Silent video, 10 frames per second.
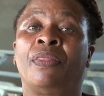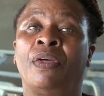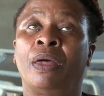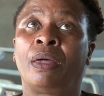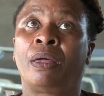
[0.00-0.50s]

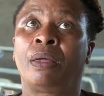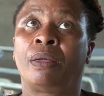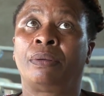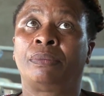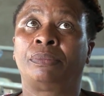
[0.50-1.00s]

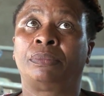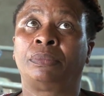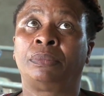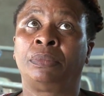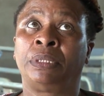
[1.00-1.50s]
the,
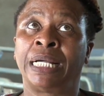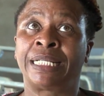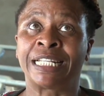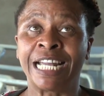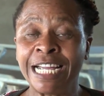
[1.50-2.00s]
the
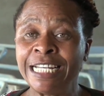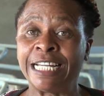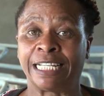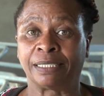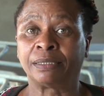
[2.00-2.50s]

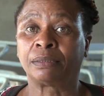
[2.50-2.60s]
training.